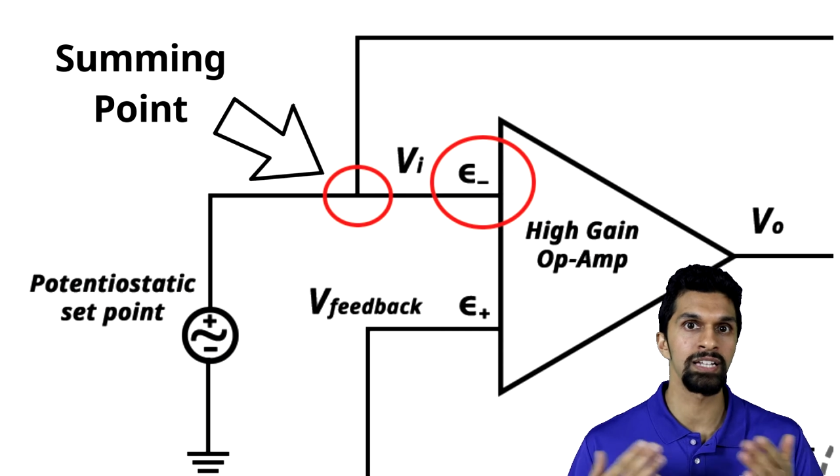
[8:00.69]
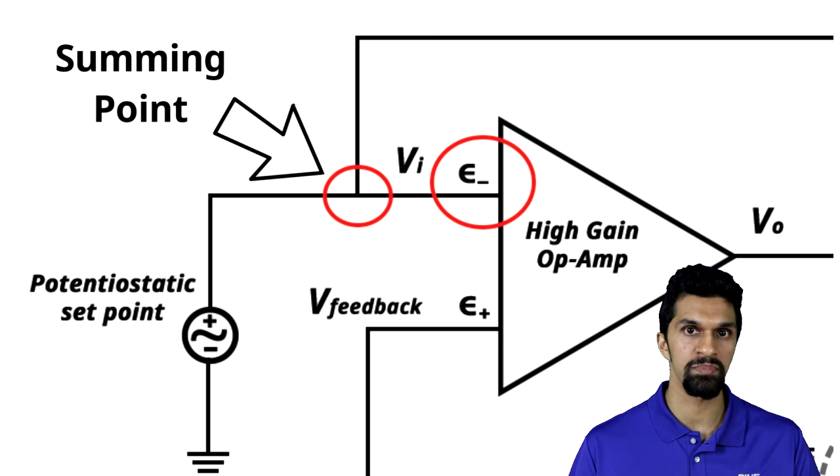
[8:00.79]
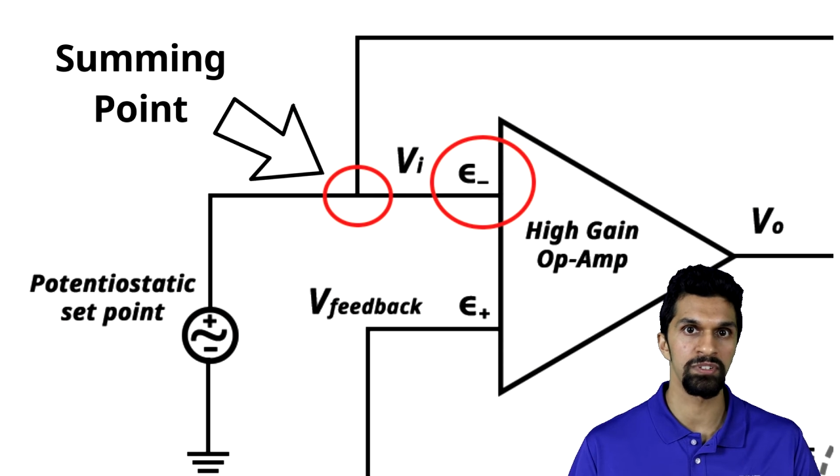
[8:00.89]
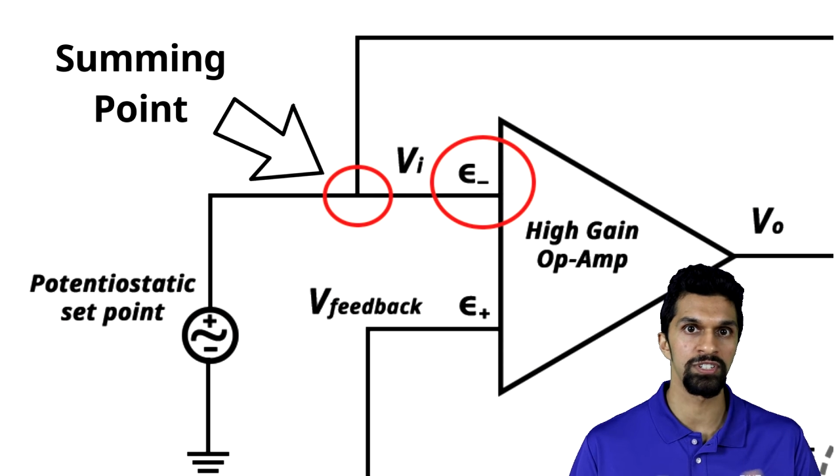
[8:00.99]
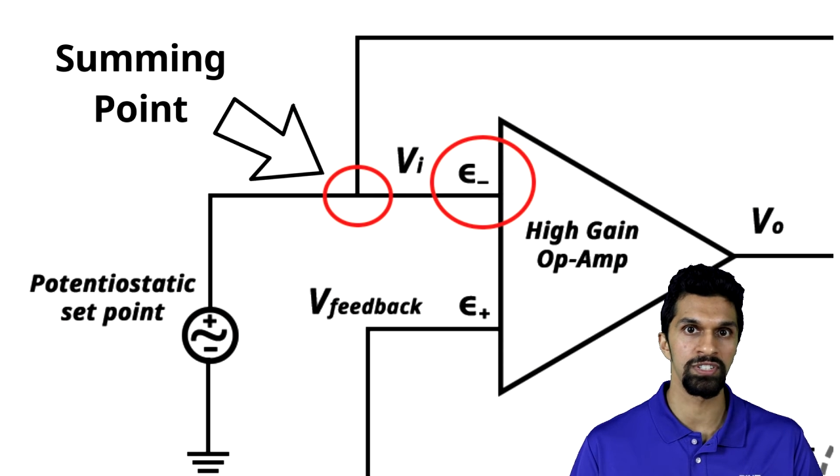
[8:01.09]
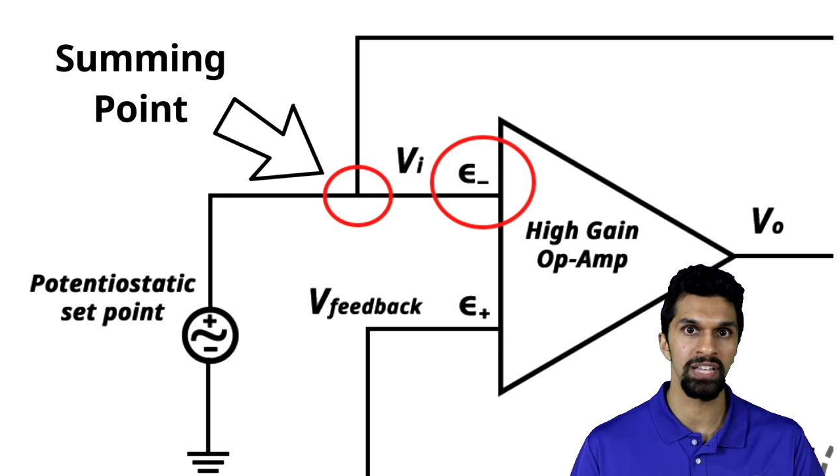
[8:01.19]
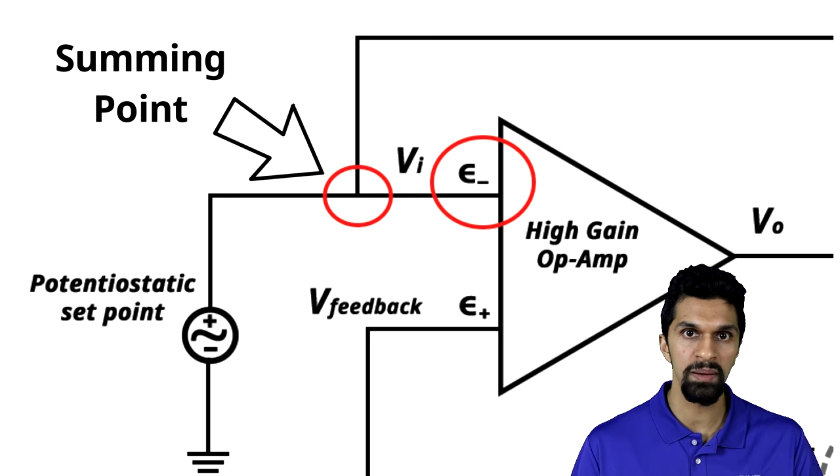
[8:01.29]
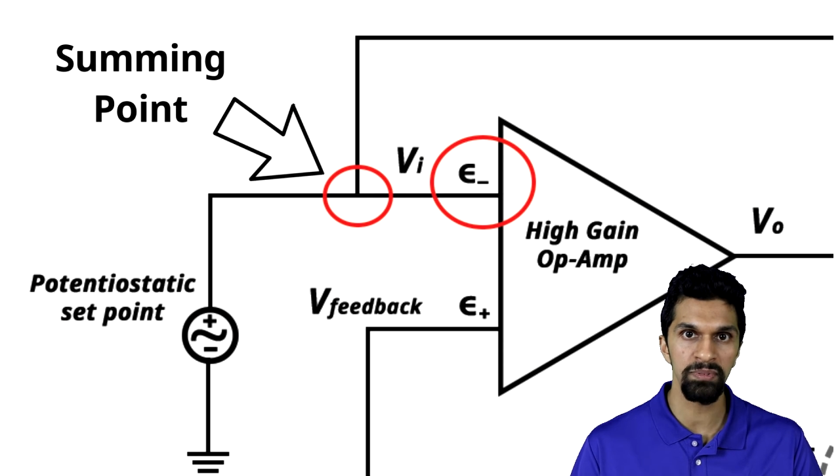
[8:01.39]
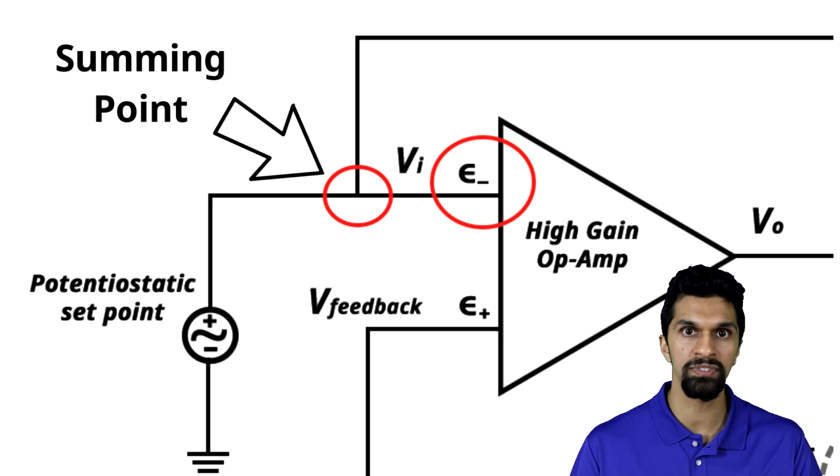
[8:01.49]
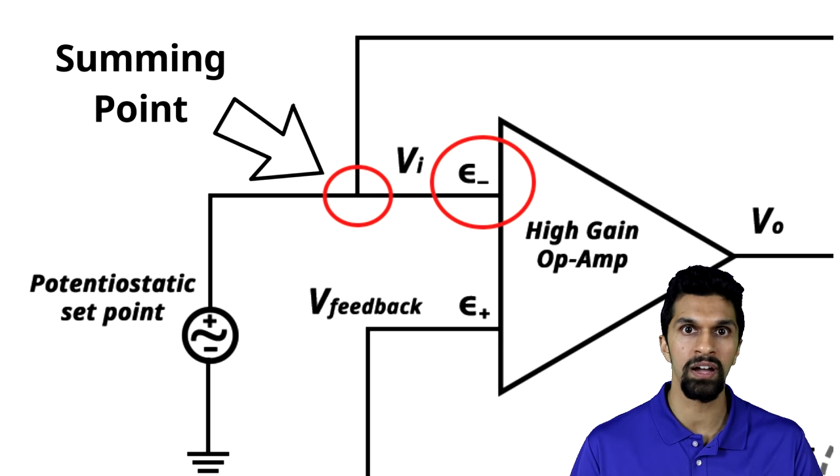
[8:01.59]
operational
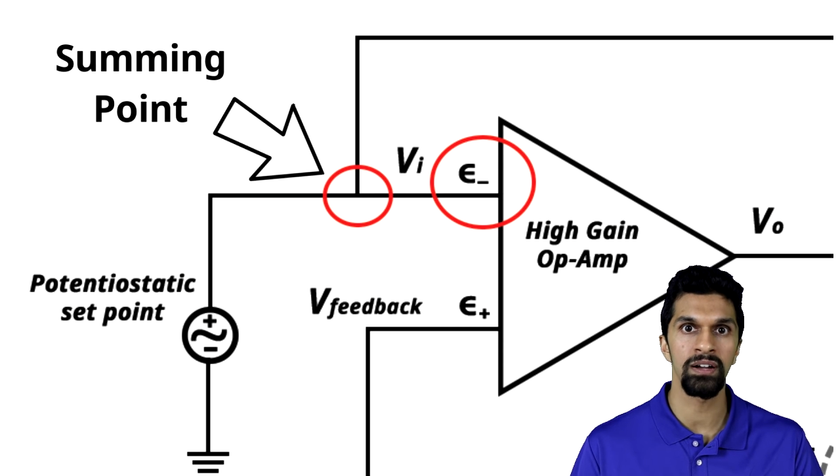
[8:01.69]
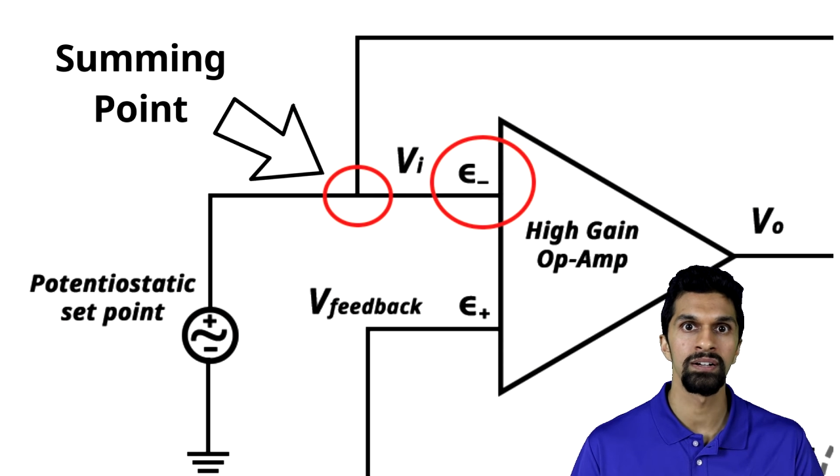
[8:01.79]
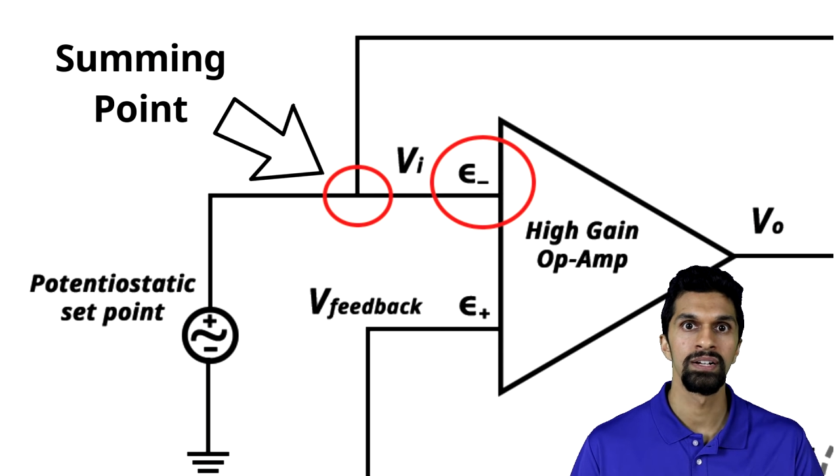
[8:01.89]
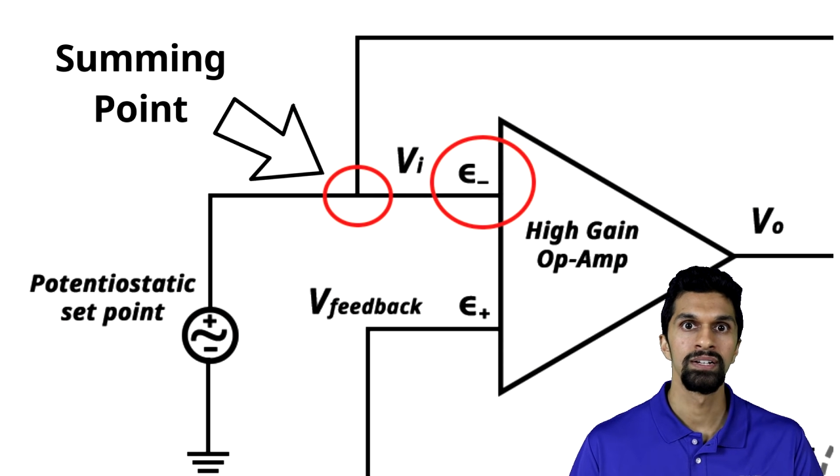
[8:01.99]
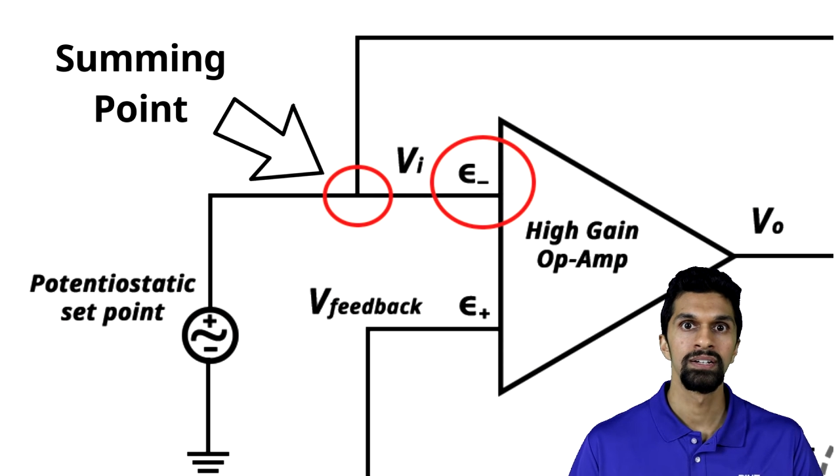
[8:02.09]
amplifier